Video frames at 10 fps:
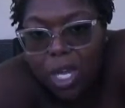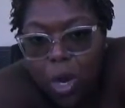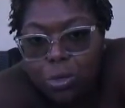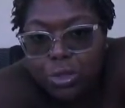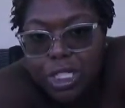
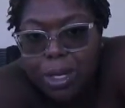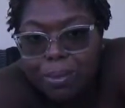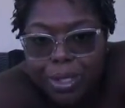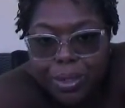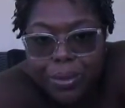
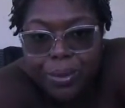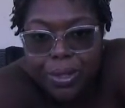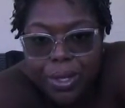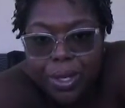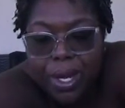KOW.
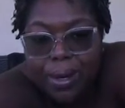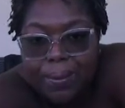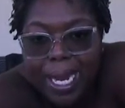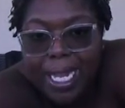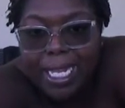All
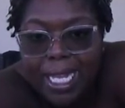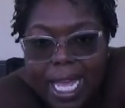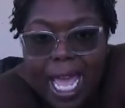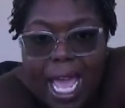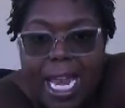right.
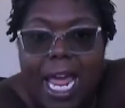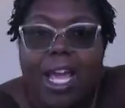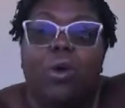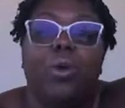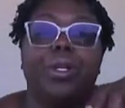And I
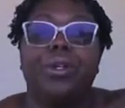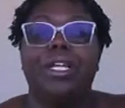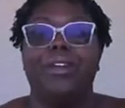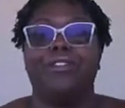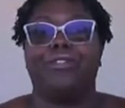ordered
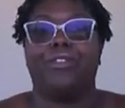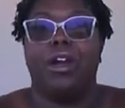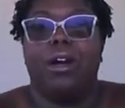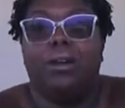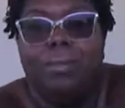it
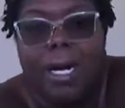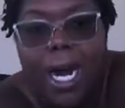from